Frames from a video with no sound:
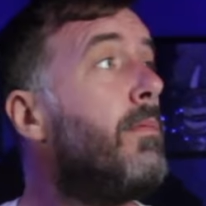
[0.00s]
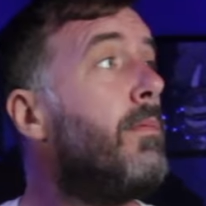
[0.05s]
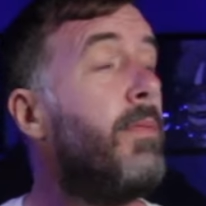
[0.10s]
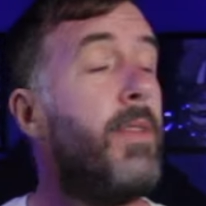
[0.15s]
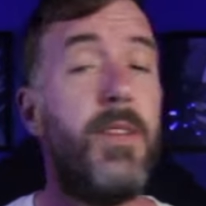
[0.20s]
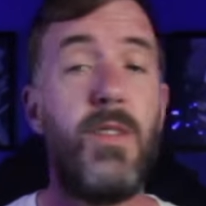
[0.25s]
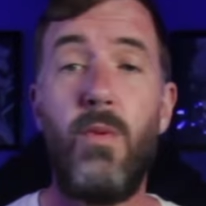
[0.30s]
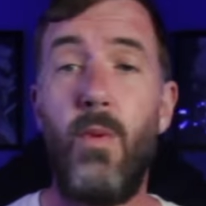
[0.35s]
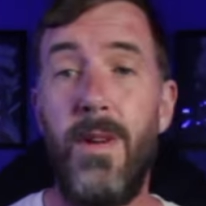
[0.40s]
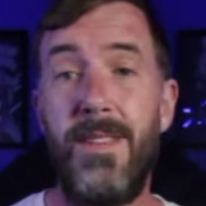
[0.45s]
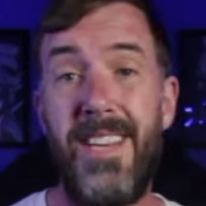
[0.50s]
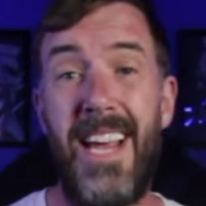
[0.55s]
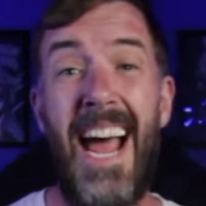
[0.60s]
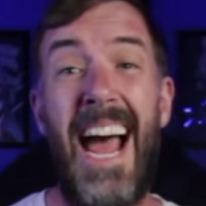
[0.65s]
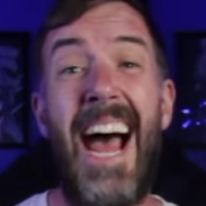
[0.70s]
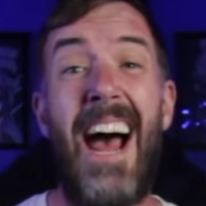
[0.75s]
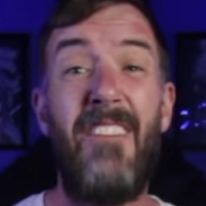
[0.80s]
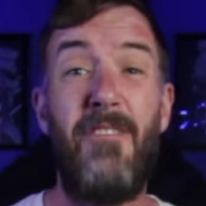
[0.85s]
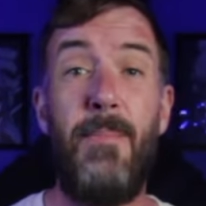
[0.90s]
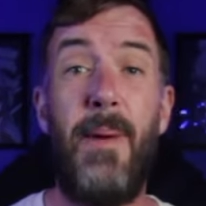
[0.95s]
This one's a
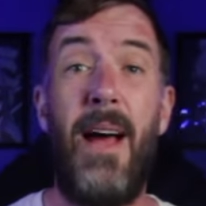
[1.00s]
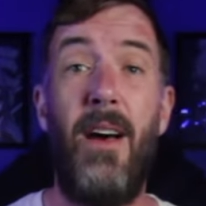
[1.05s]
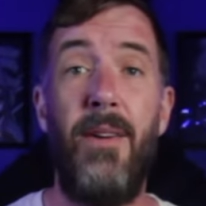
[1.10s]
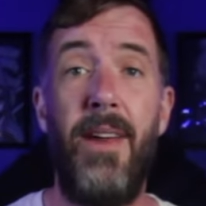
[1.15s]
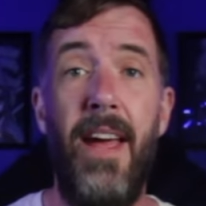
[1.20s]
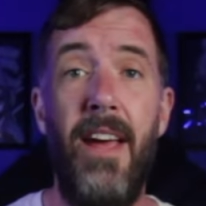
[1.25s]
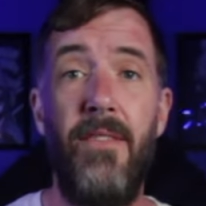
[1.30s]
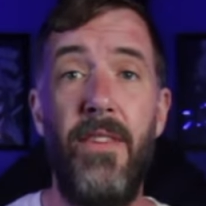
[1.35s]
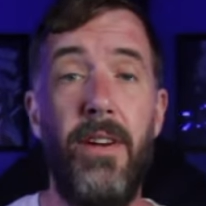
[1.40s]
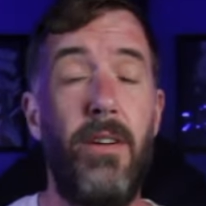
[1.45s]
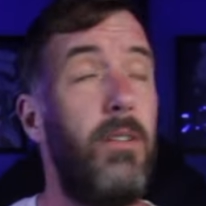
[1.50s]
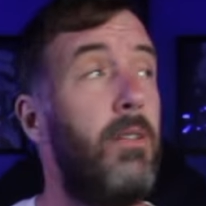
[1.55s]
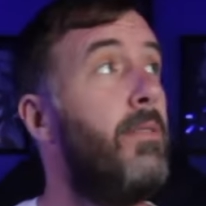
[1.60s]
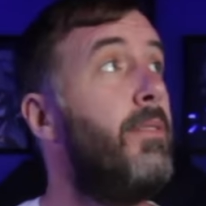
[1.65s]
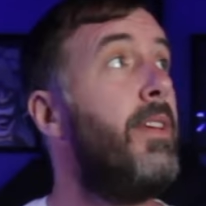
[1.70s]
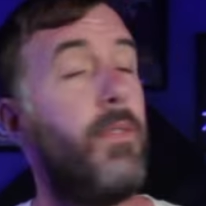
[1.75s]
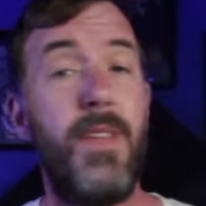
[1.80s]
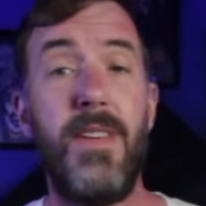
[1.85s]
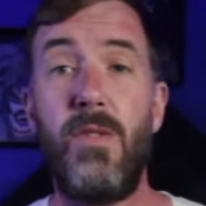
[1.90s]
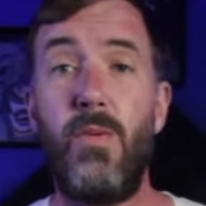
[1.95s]
½ pound heavier.
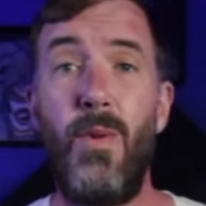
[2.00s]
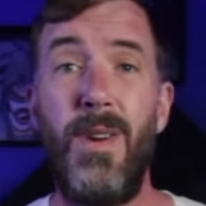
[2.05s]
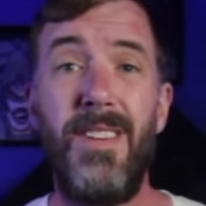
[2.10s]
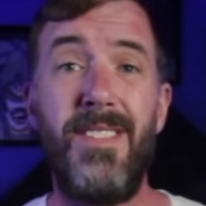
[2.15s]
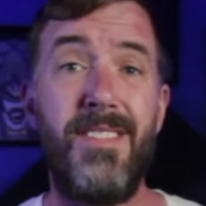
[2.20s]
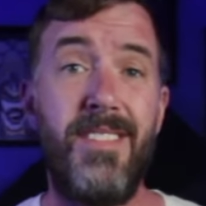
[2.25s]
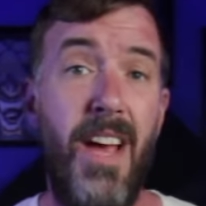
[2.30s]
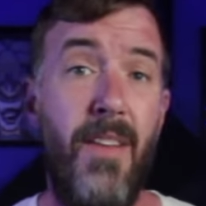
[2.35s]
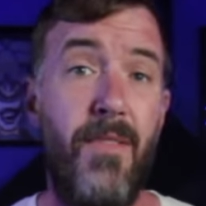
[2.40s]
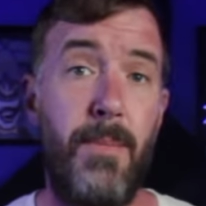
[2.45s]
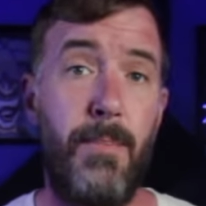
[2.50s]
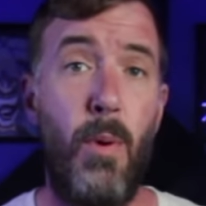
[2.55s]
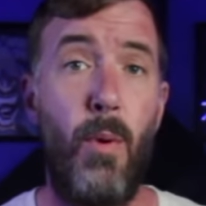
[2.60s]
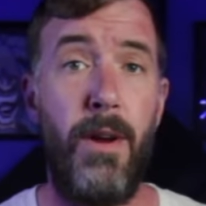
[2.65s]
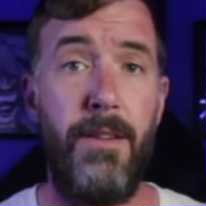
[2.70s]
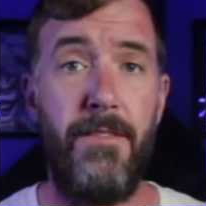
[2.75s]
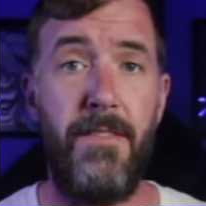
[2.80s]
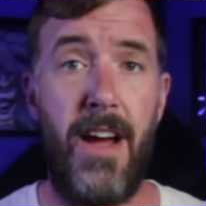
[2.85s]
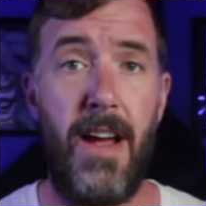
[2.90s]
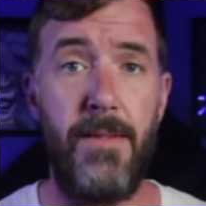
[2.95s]
This one is
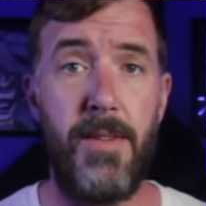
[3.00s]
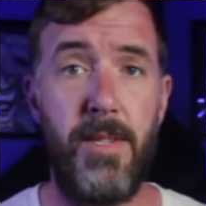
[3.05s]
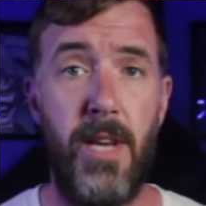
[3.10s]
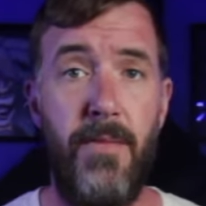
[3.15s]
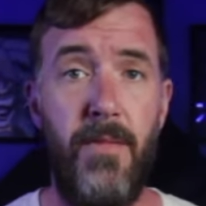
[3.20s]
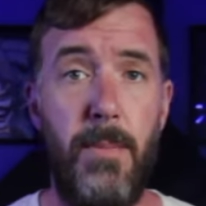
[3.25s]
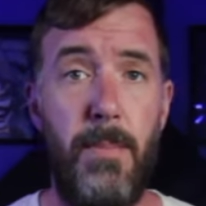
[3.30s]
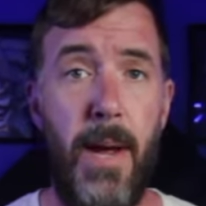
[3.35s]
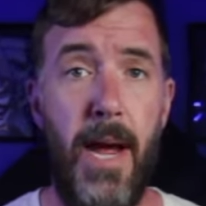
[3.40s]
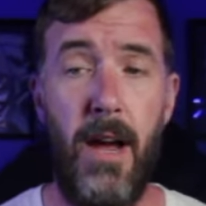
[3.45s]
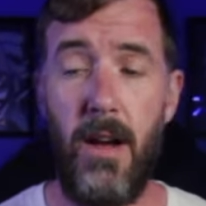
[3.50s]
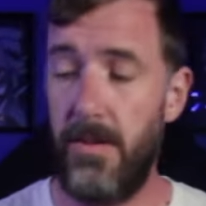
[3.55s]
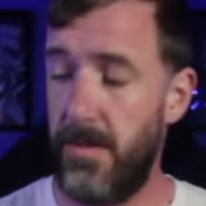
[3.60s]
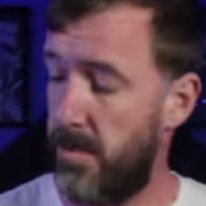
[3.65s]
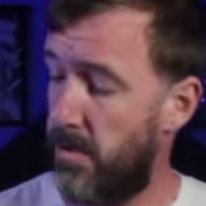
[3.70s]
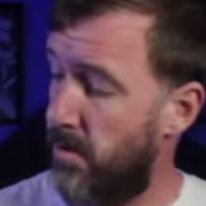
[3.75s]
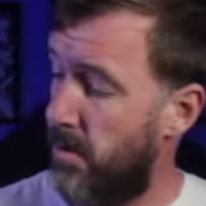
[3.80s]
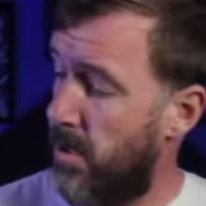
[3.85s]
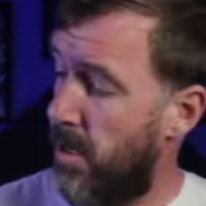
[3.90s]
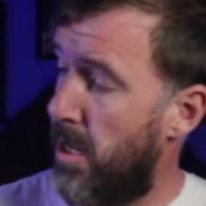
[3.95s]
7.57
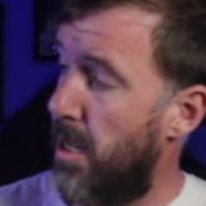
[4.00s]
pounds.